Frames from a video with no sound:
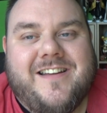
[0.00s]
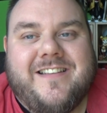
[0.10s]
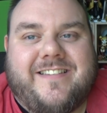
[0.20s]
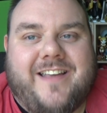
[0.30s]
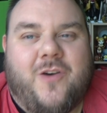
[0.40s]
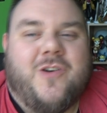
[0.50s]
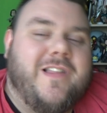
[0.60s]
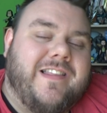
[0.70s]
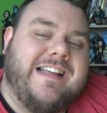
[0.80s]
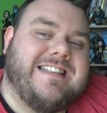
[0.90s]
So,
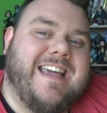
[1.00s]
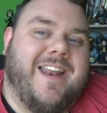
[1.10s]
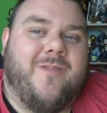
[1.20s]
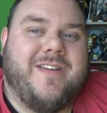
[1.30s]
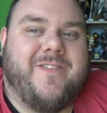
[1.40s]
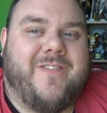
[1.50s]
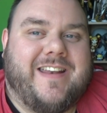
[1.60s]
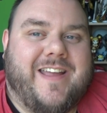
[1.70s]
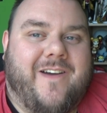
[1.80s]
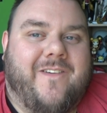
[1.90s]
let's get on with the
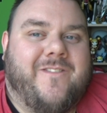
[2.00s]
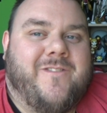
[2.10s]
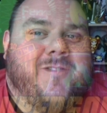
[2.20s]
video.